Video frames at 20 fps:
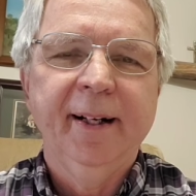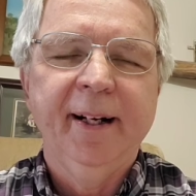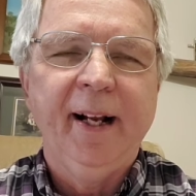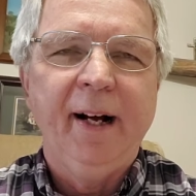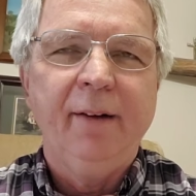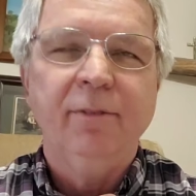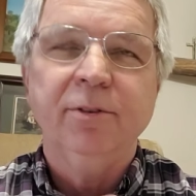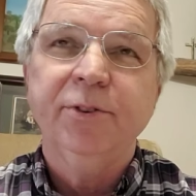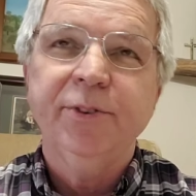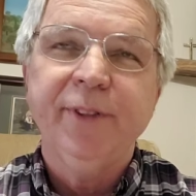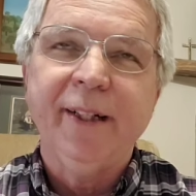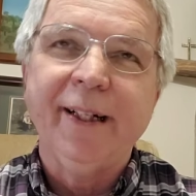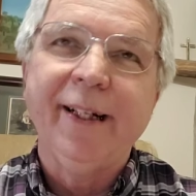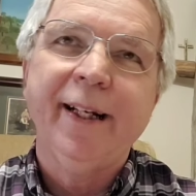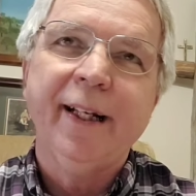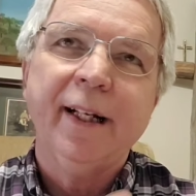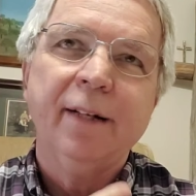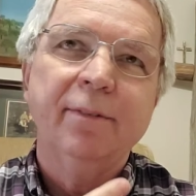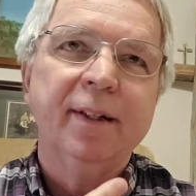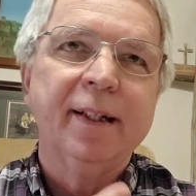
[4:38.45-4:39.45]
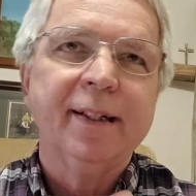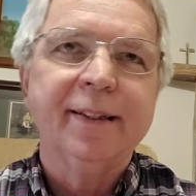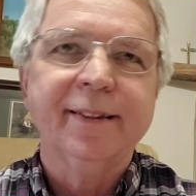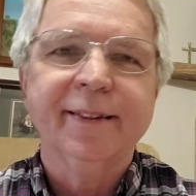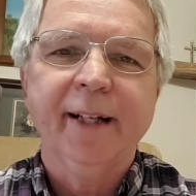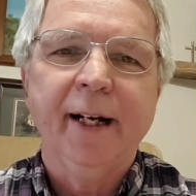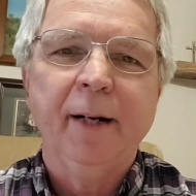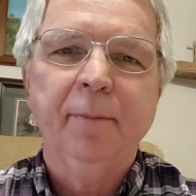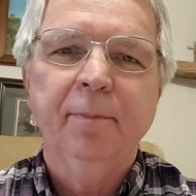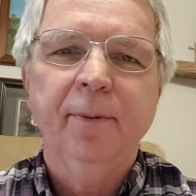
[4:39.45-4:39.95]
And I was thinking of an
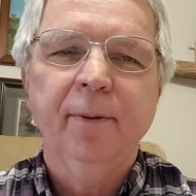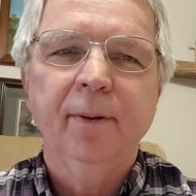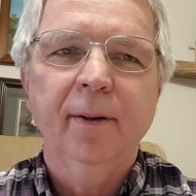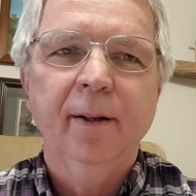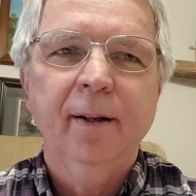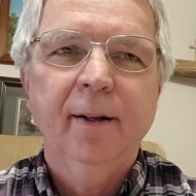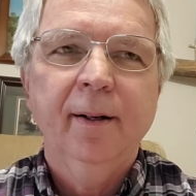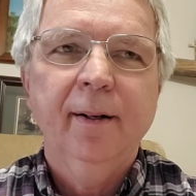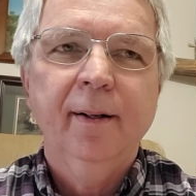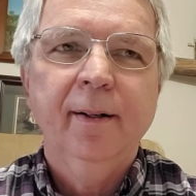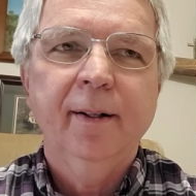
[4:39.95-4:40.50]
example,